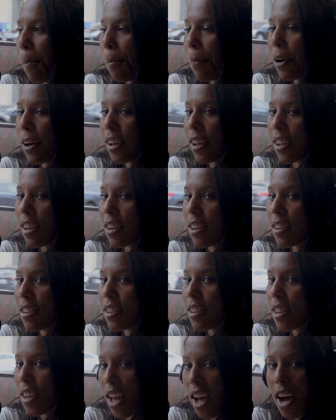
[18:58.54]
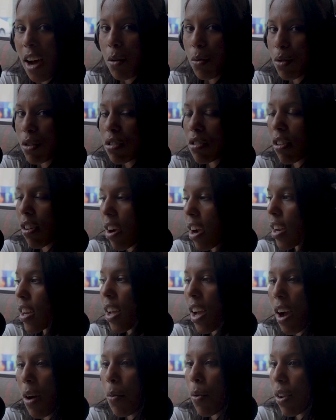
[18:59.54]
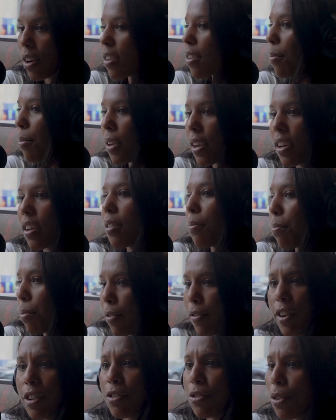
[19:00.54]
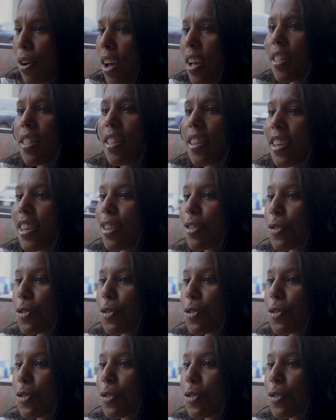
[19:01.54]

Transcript: But I was grinding. I wanted to be a professional athlete.